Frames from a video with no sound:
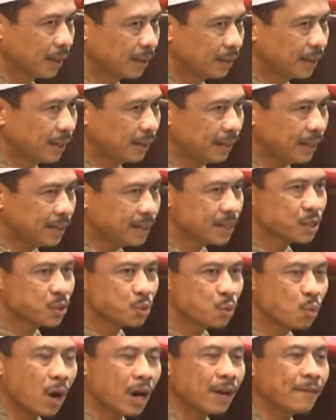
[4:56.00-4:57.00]
that this
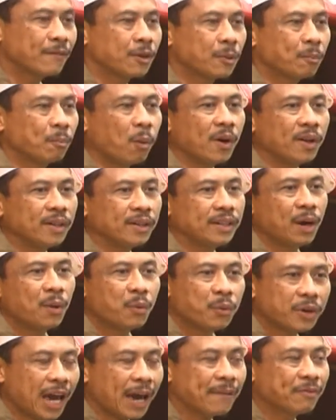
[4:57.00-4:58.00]
is one of the points that
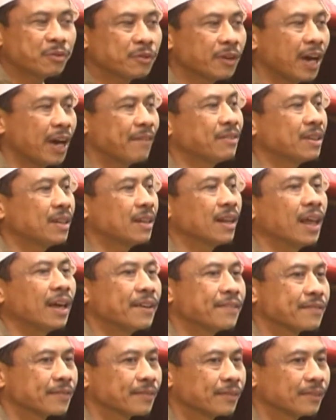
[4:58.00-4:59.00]
we have to have in
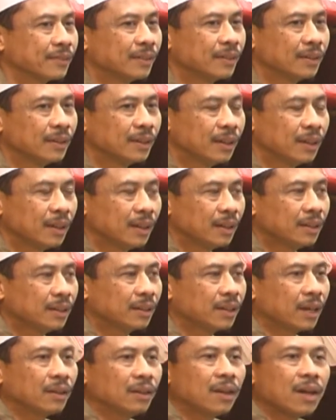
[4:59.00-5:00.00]
life.
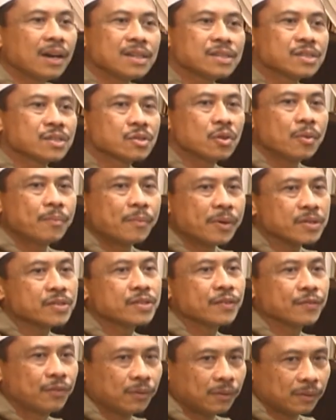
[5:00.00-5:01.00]
That Allah is so
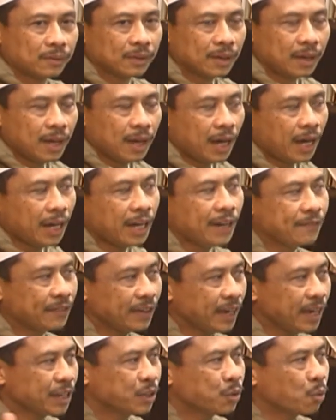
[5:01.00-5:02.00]
merciful. And if
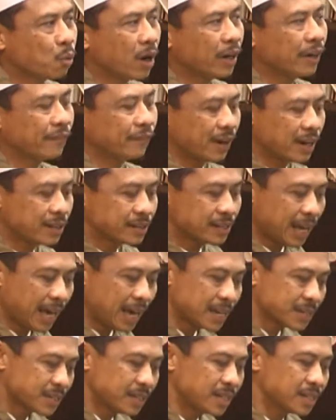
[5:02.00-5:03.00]
each one of us
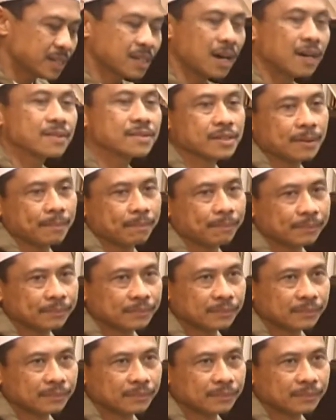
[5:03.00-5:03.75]
has this concept,